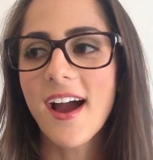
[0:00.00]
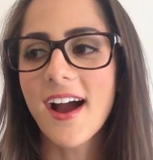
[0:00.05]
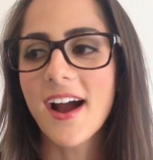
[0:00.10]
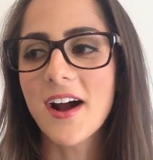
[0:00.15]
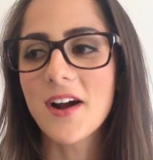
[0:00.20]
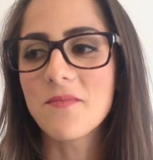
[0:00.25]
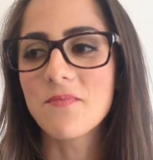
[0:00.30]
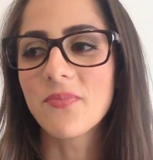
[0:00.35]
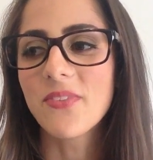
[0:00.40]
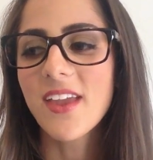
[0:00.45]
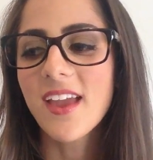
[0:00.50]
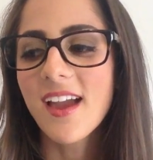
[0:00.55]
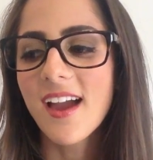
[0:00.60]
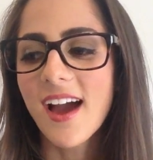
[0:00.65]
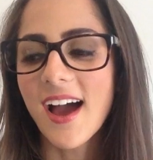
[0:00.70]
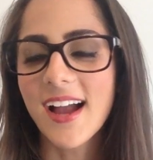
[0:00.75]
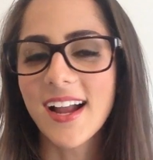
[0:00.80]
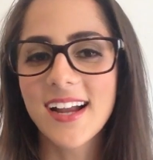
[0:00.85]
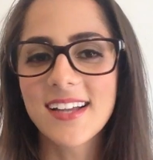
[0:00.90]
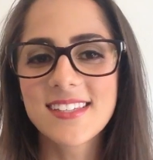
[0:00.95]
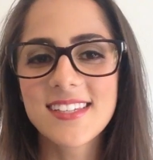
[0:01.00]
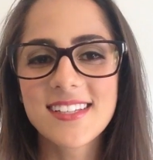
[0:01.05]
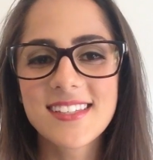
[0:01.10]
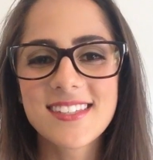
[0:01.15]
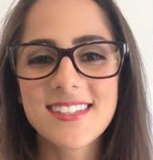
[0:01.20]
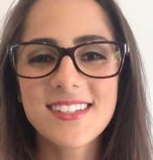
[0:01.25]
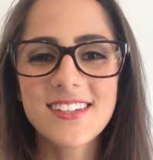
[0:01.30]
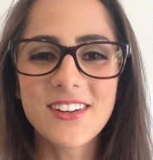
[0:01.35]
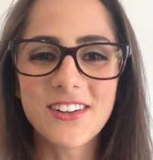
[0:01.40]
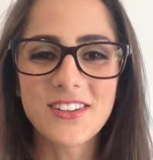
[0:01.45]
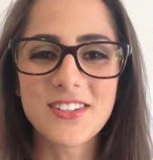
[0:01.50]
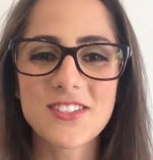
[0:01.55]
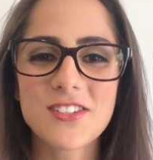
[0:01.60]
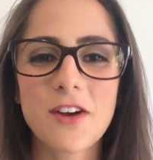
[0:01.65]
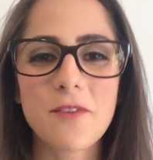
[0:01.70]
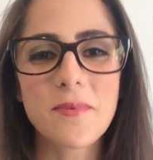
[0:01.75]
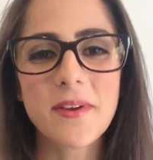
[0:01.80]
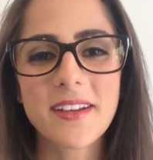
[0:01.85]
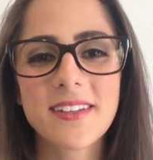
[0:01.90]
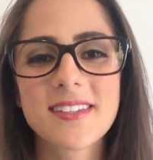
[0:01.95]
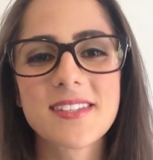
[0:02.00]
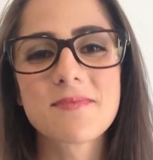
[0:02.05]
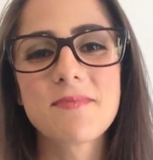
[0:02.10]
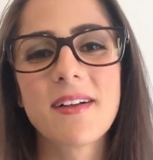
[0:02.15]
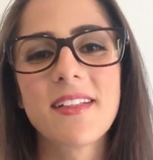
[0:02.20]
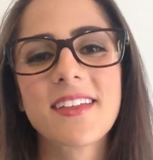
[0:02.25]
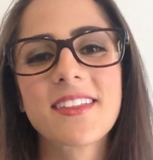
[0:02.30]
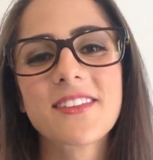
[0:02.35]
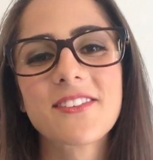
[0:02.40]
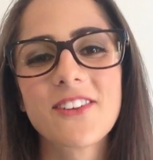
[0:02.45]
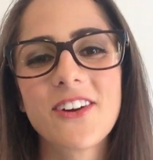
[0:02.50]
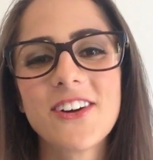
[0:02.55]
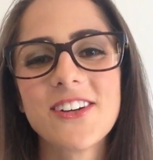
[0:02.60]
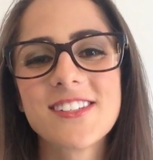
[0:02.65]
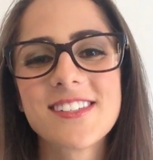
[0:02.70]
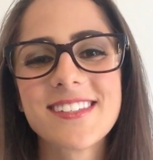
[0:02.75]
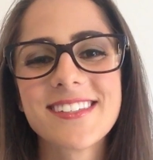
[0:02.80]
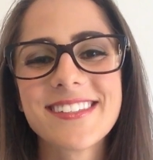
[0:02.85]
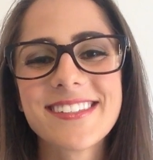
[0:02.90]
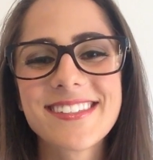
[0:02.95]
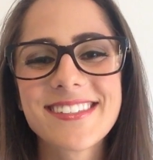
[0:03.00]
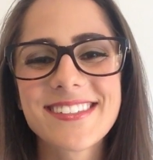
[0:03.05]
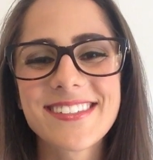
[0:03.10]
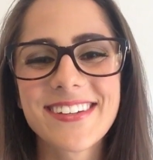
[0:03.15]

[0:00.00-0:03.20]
I guess it's stopping and smelling the roses.